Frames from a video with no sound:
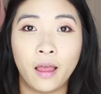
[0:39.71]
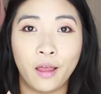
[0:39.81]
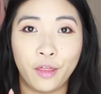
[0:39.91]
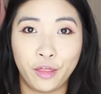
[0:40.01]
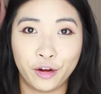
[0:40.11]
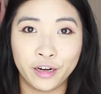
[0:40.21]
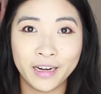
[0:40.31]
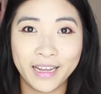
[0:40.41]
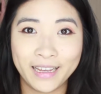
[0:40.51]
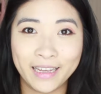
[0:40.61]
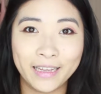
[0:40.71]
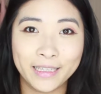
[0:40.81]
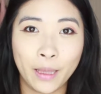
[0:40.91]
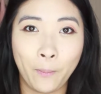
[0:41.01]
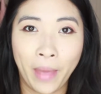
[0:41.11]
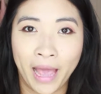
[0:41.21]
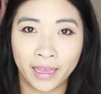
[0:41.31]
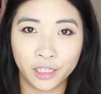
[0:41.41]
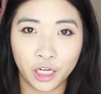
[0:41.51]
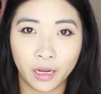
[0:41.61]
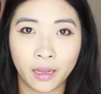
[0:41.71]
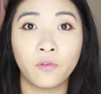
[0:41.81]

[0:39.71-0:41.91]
Third is packaging.